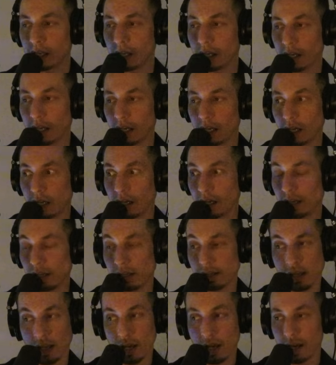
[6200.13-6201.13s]
and
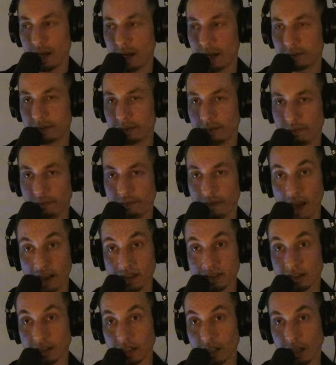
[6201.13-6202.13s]
yeah, I had some
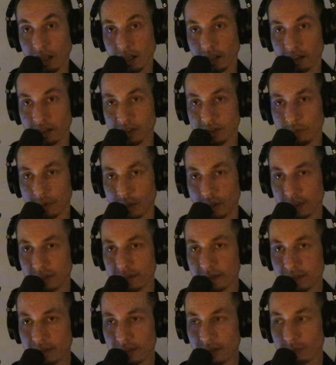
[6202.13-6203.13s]
fascinating
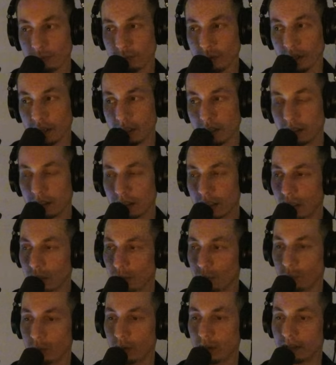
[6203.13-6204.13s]
experiences, but it
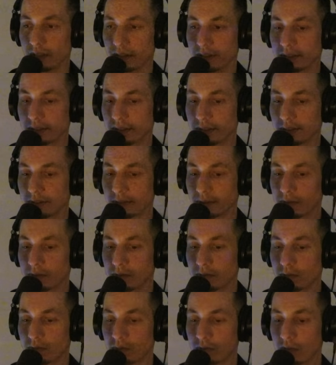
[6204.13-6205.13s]
was,
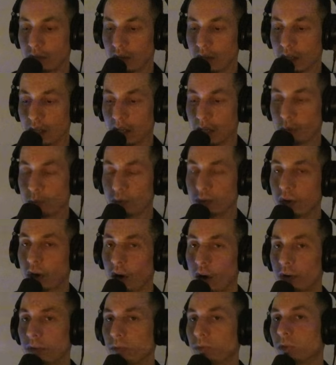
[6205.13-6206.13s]
it was
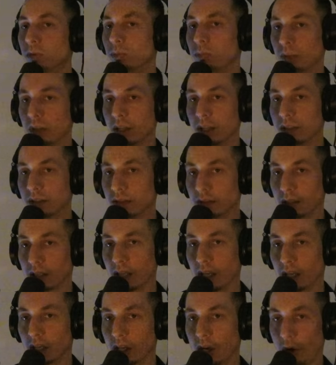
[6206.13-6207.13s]
hard for me to
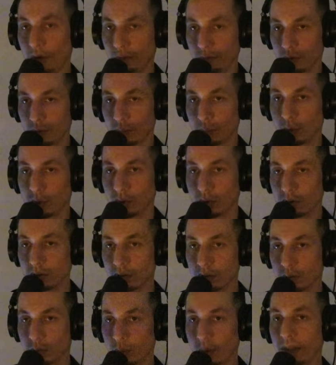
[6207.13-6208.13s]
get comfortable
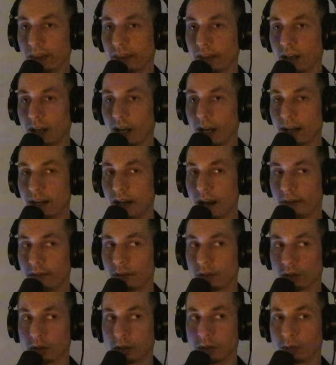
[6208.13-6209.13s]
with it. I
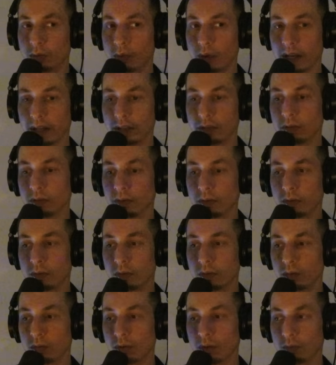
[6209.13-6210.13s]
never quite
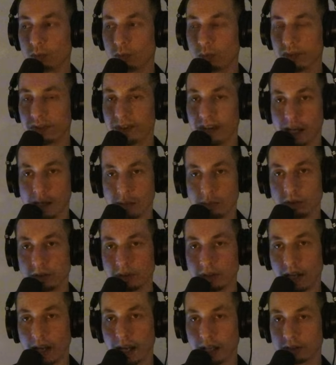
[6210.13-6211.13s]
was able
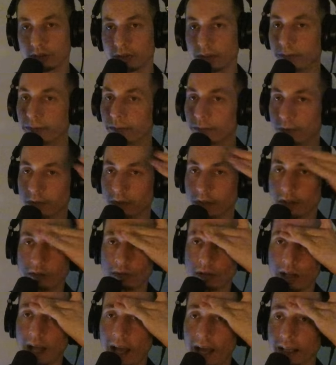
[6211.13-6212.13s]
to actually fully
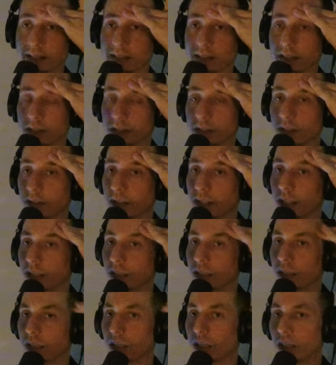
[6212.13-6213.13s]
relax into it.
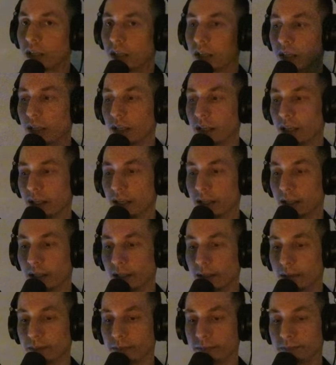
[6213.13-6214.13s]
Hmm.
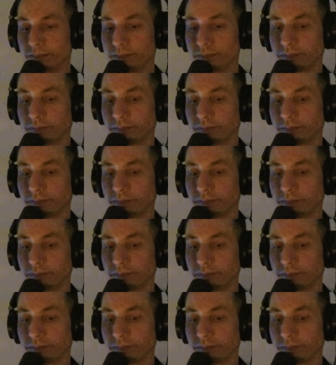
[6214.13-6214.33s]
Um,